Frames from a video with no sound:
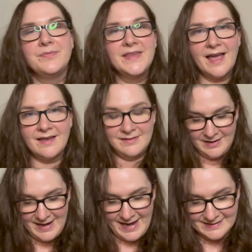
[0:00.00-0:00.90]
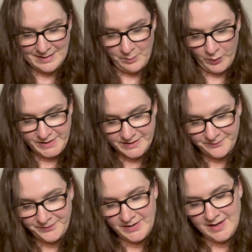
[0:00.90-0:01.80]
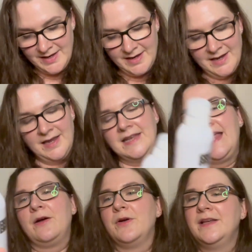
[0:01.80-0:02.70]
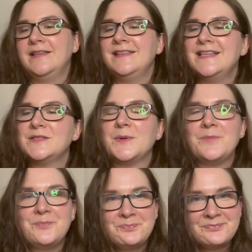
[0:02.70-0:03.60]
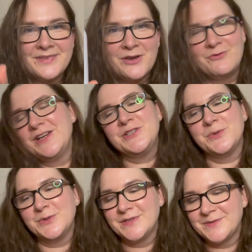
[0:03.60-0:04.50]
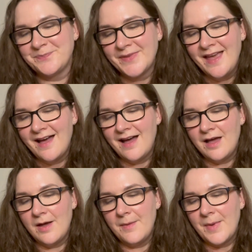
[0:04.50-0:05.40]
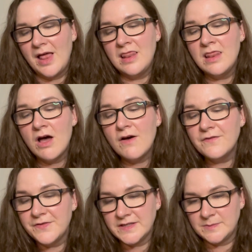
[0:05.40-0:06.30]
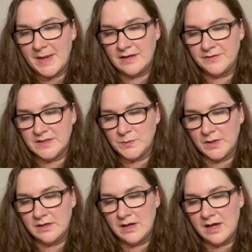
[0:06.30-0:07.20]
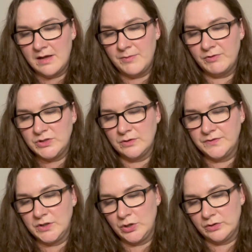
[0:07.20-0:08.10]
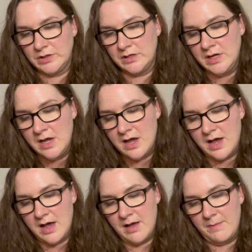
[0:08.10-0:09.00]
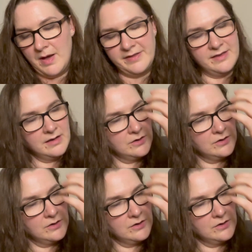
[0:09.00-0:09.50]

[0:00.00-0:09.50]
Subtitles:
yeah, at some point. Now this one, Rituals. Love the smell of this one, the Ritual of Sakura. I think I